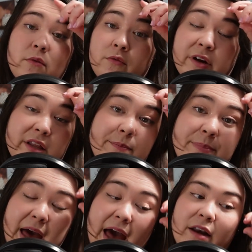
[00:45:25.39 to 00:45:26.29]
Really
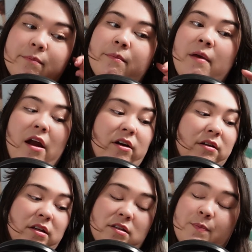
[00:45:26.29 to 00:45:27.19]
bad.
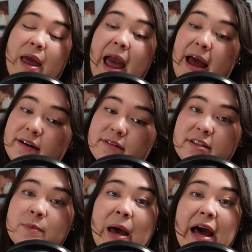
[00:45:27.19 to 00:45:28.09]
Very, it's bad.
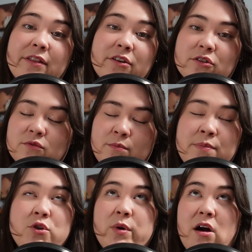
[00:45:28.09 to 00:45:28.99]
It's bad. They're
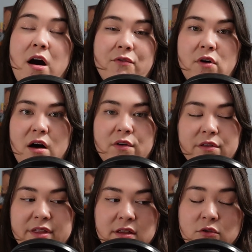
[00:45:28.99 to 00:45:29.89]
doing awful,
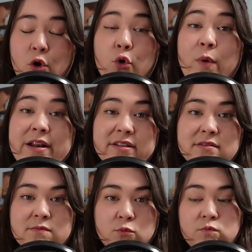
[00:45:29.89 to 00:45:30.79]
awful,
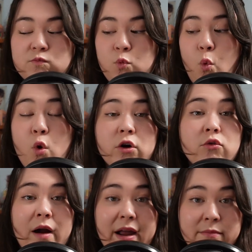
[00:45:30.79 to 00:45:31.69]
horrendous war
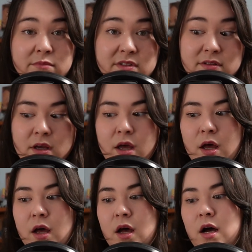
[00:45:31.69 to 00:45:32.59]
crimes.
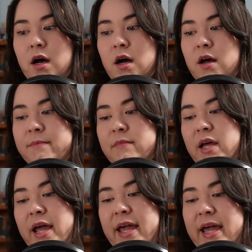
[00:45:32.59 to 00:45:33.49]
Um,
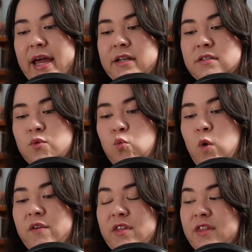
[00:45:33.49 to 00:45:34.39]
and
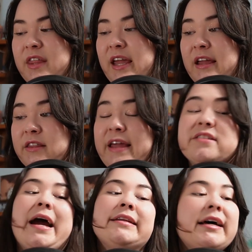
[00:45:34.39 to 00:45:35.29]
one of the they they
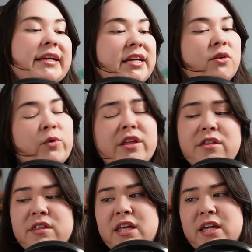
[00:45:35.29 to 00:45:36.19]
tied that in with
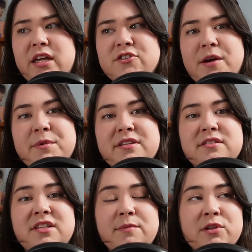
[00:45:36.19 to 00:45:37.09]
the Japanese
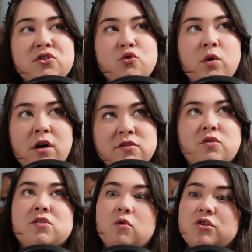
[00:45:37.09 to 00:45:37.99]
demons who were also
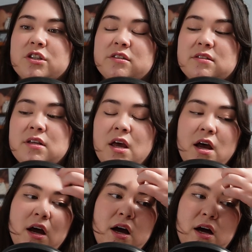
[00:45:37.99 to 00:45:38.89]
soldiers
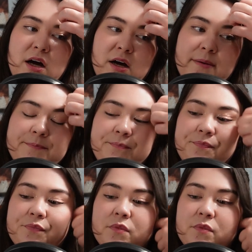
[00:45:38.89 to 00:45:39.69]
um,